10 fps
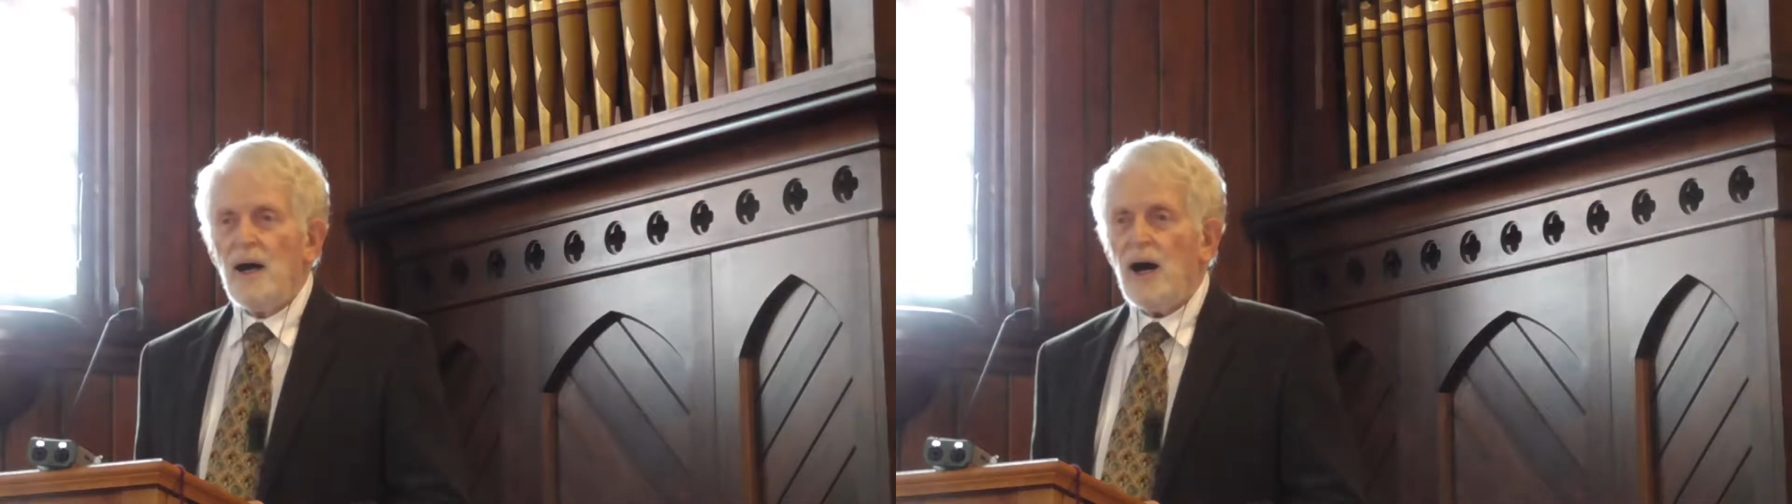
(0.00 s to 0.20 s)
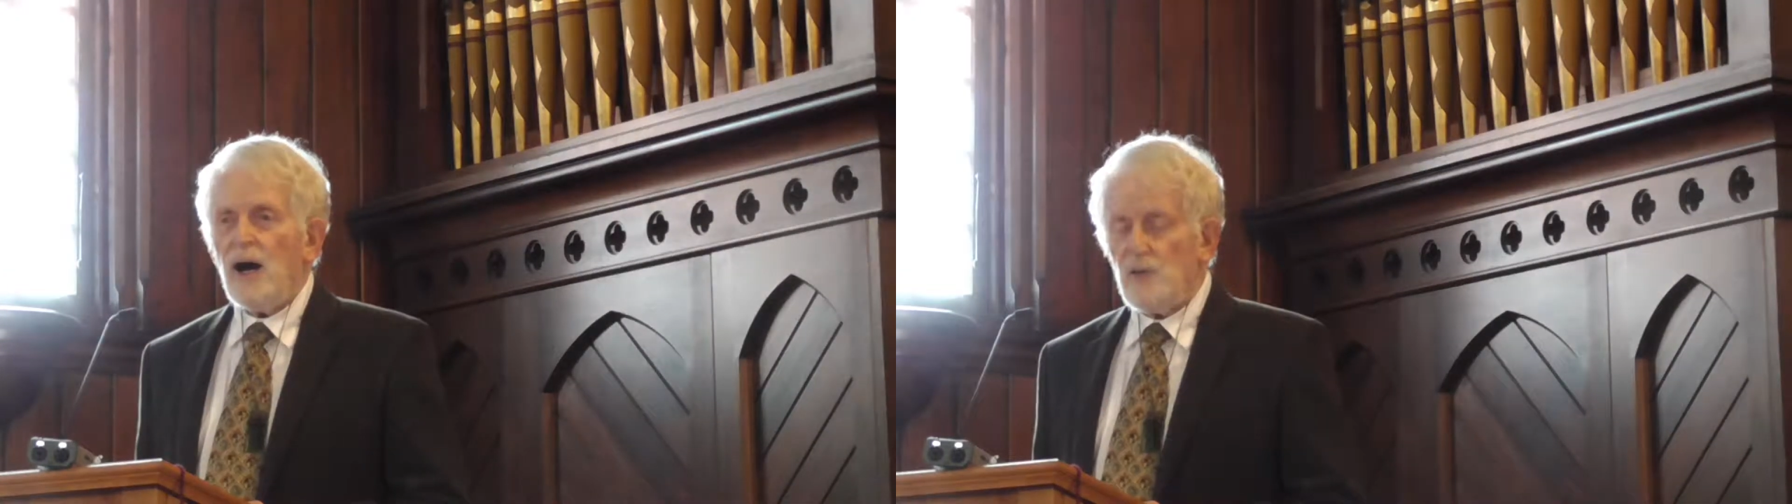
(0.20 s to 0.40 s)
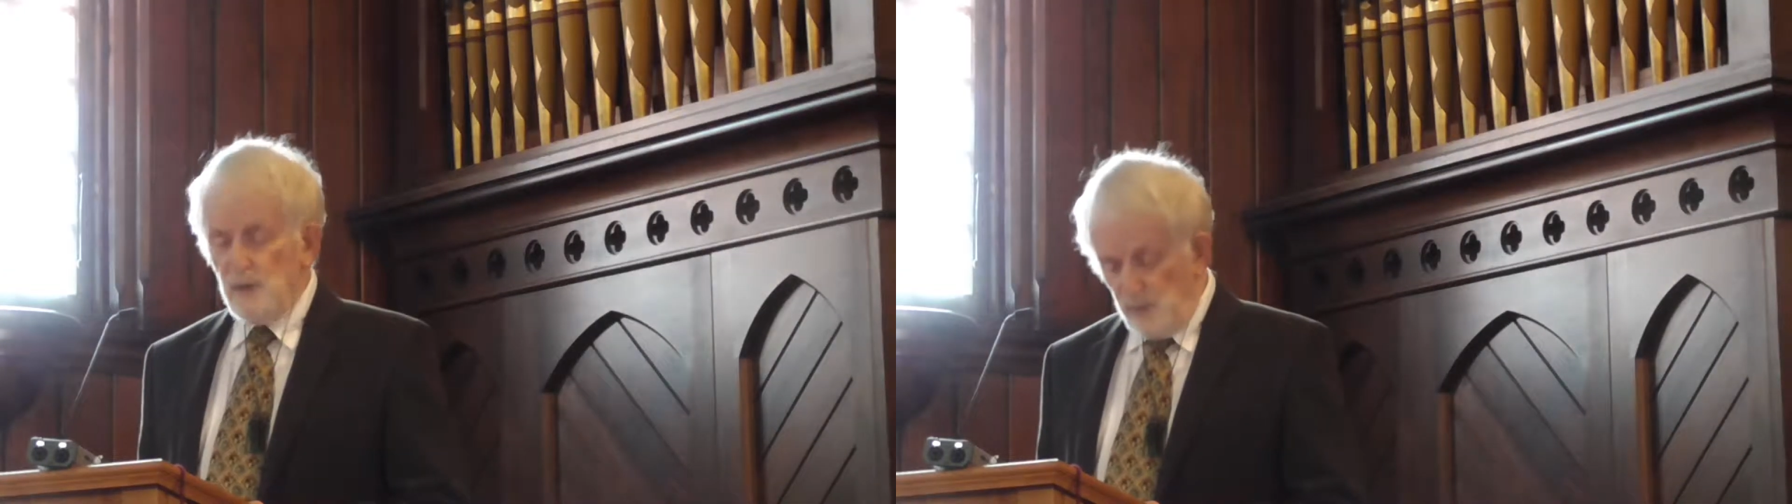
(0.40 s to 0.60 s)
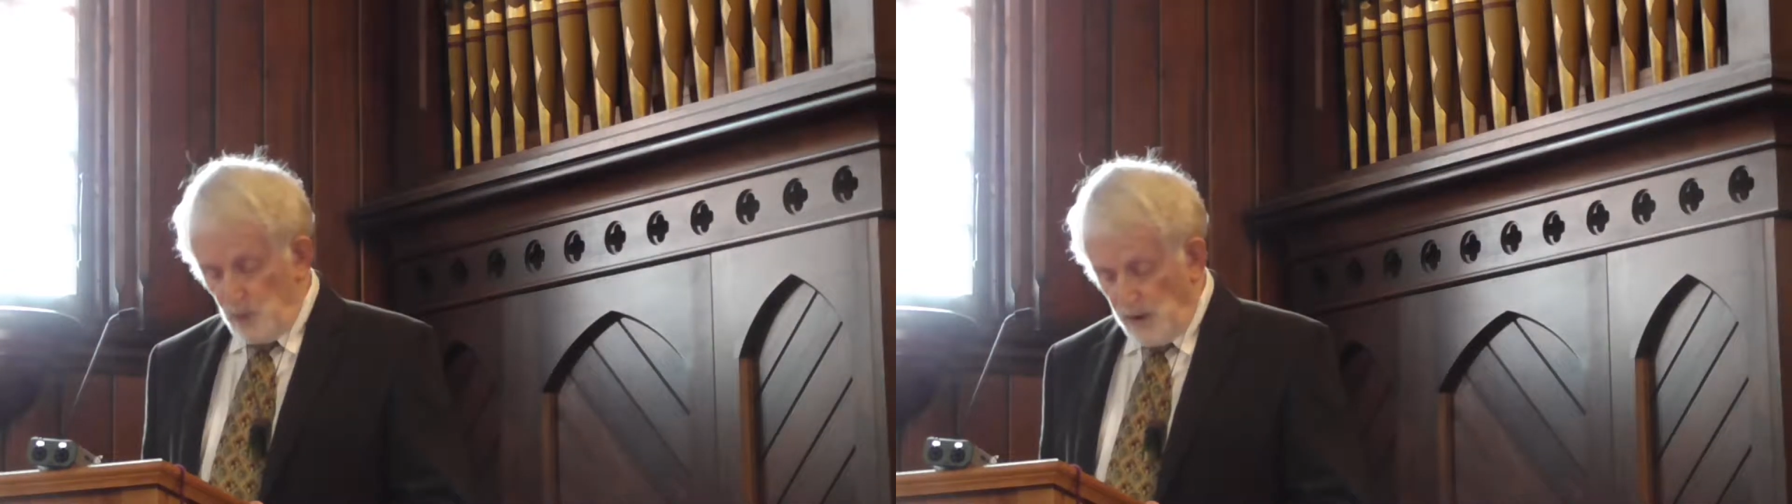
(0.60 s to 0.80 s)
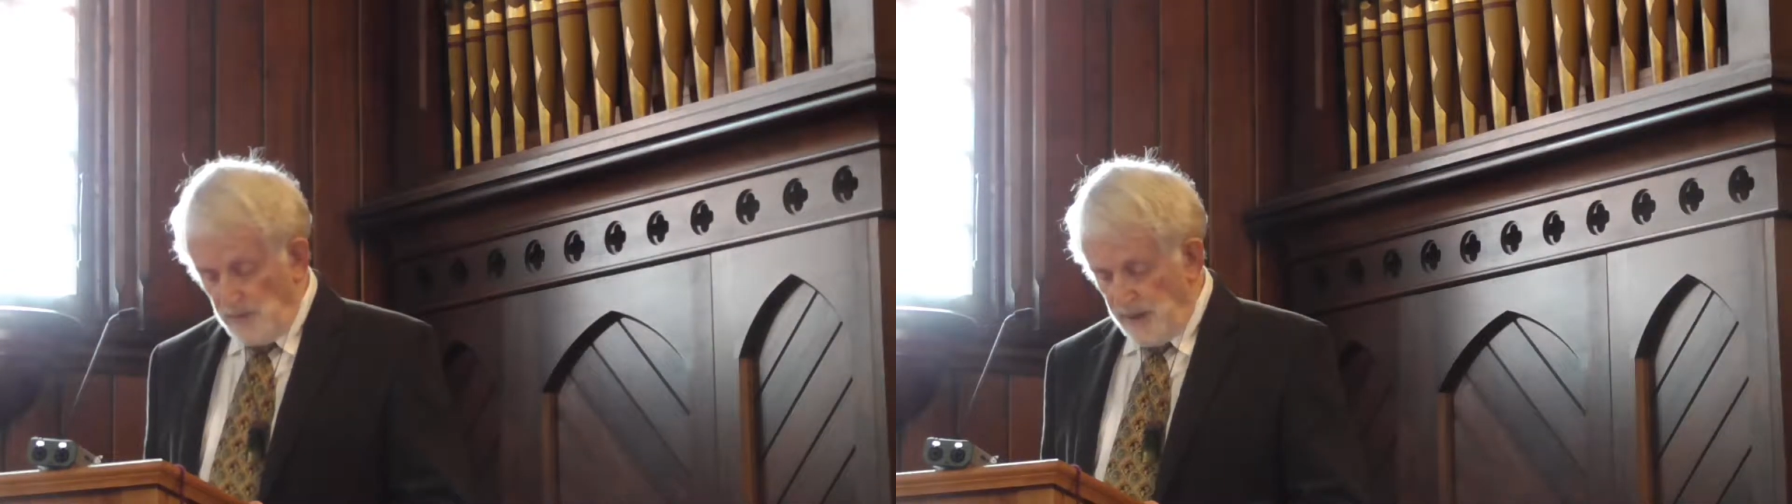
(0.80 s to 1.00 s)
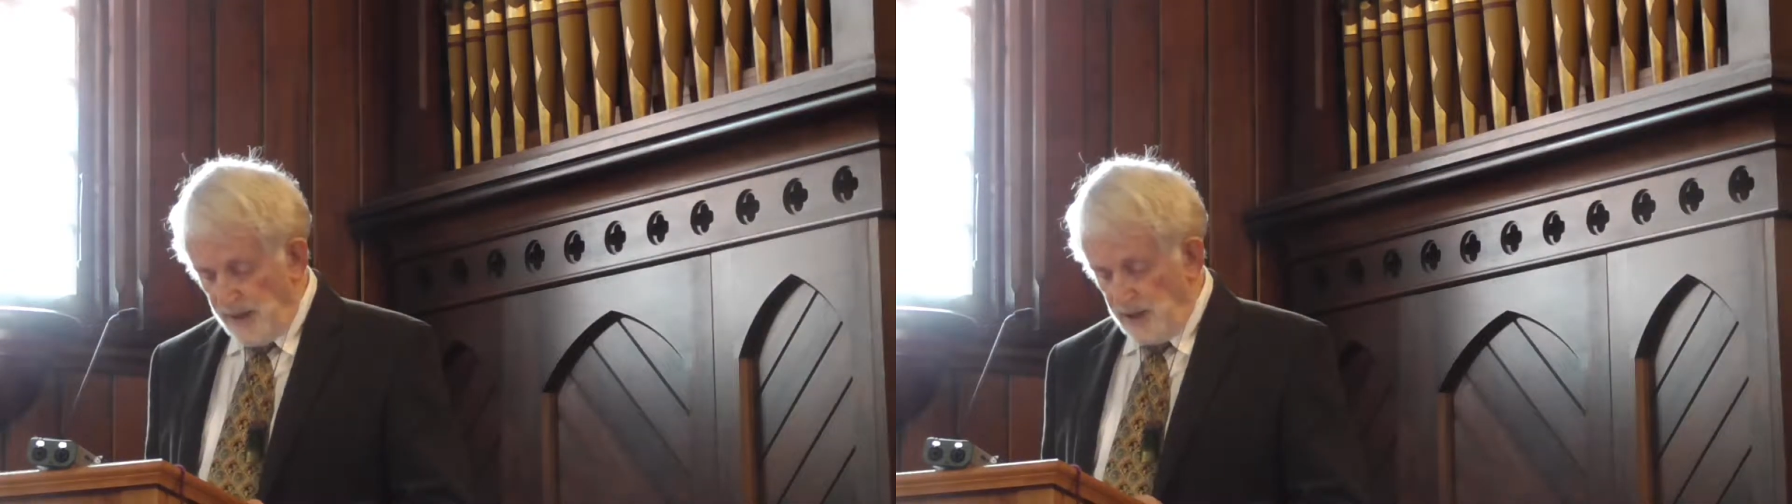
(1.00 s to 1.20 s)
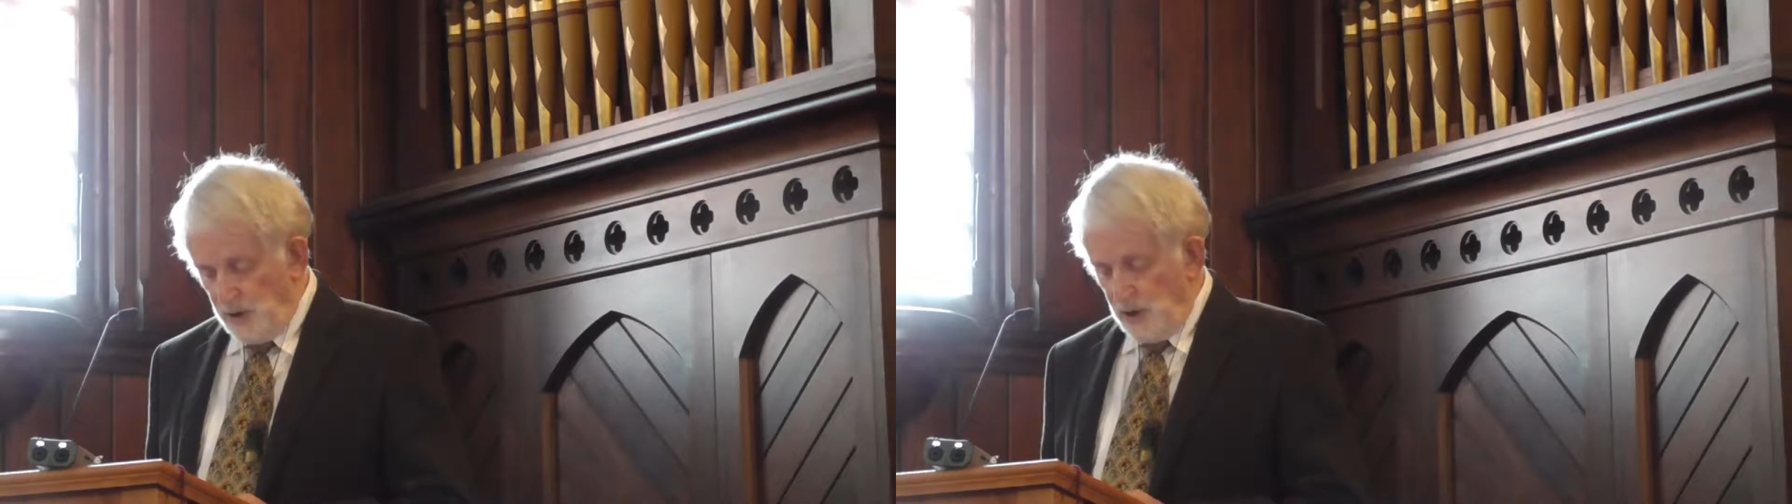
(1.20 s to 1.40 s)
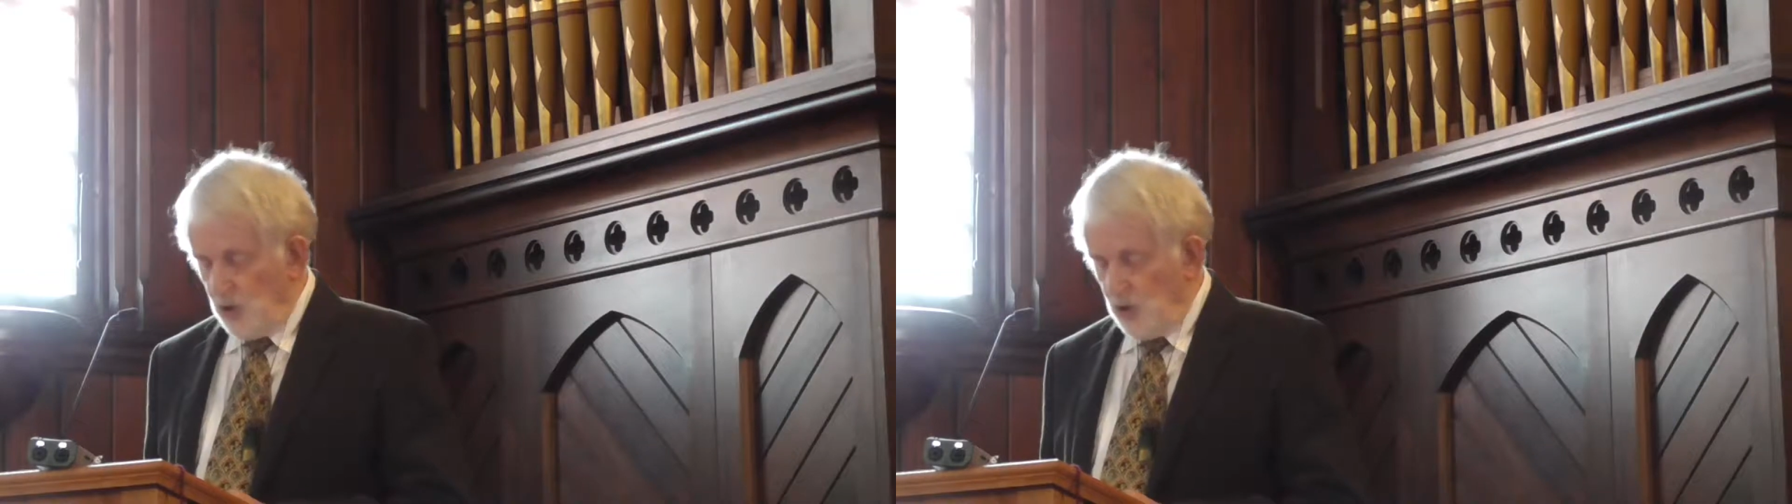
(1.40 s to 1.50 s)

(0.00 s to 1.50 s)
I remember one man